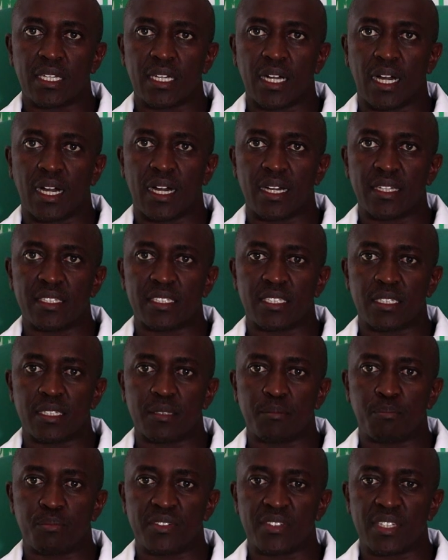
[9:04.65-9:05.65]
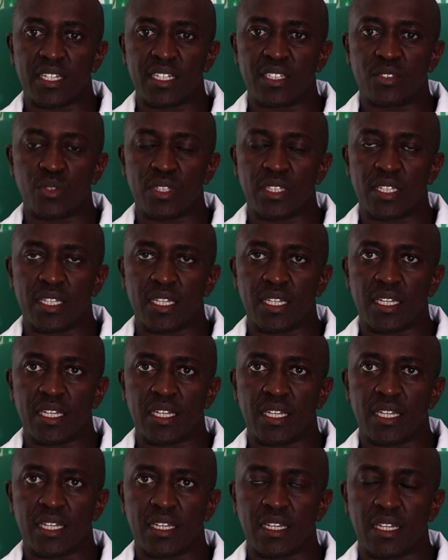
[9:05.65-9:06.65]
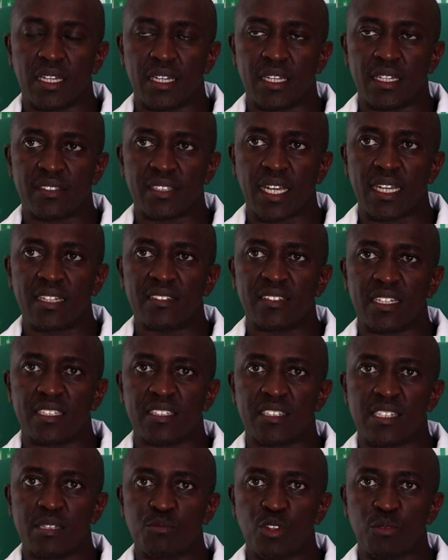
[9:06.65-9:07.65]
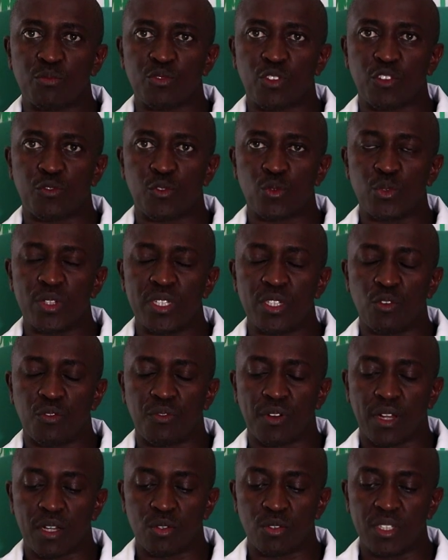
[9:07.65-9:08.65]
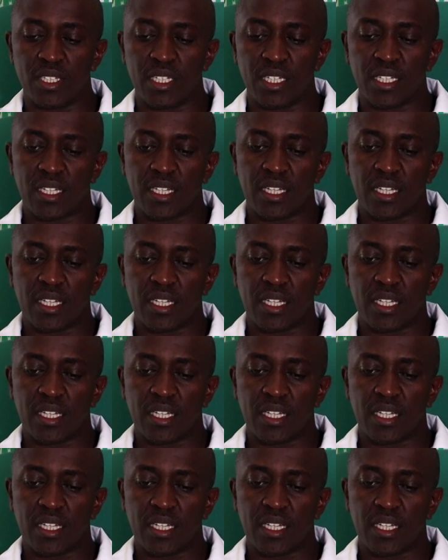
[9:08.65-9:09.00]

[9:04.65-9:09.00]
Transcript: It presents with the signs and symptoms of fluid overload,